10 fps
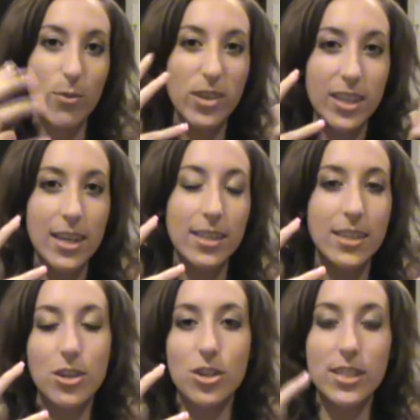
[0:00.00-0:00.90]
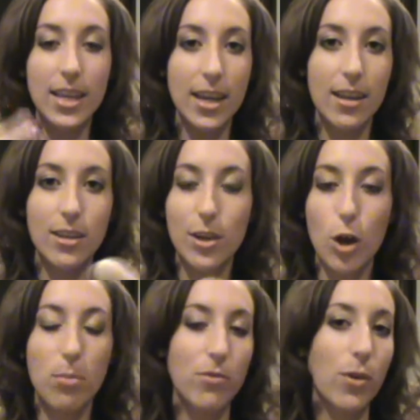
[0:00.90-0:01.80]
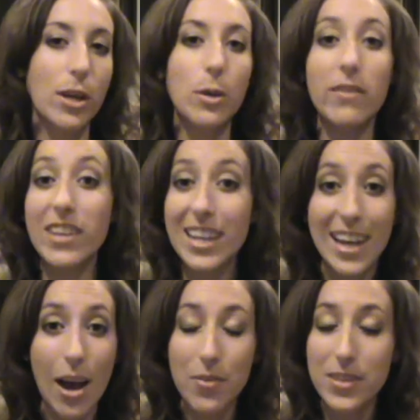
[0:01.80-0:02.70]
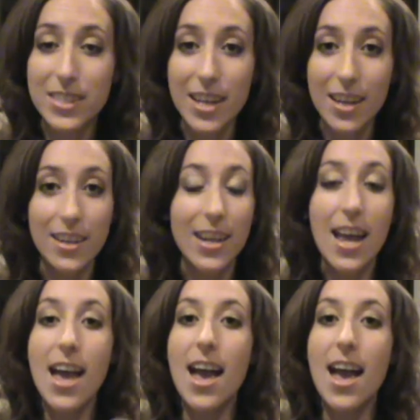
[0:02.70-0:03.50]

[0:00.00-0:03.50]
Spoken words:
It really gets in your skin, you know, before you even get out in the sun,